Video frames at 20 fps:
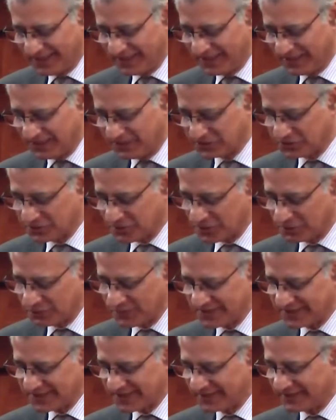It is
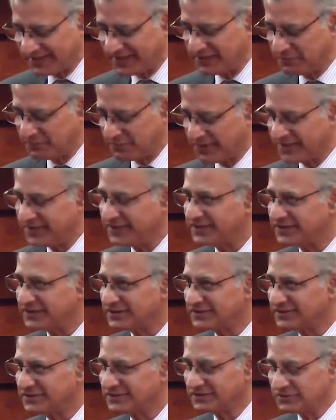always a great pleasure
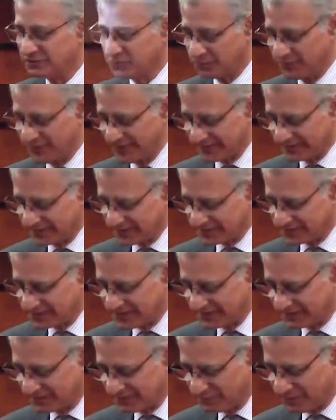to be at the
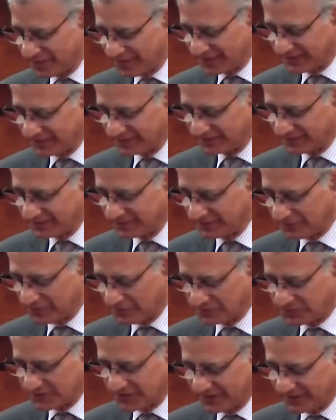Central Bank
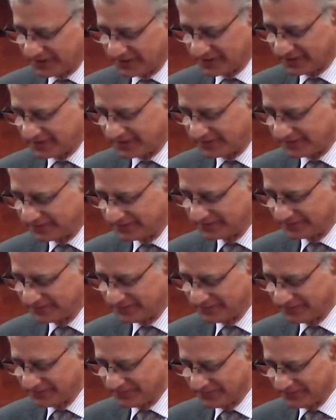of Sri Lanka,
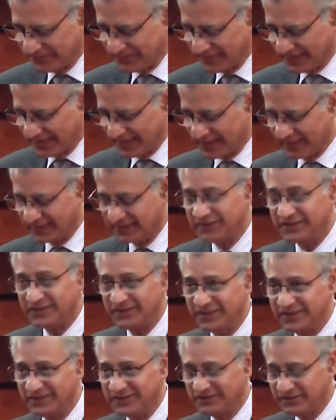and
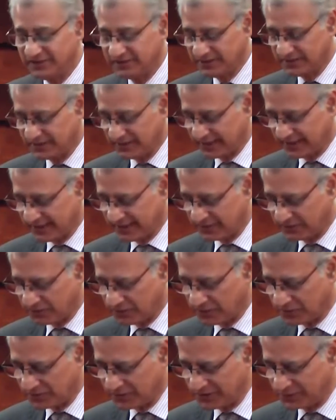indeed an
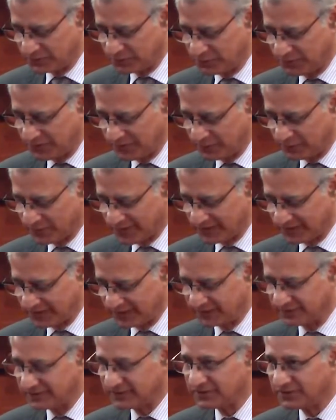honor to be
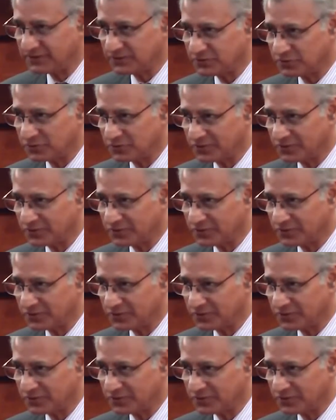invited to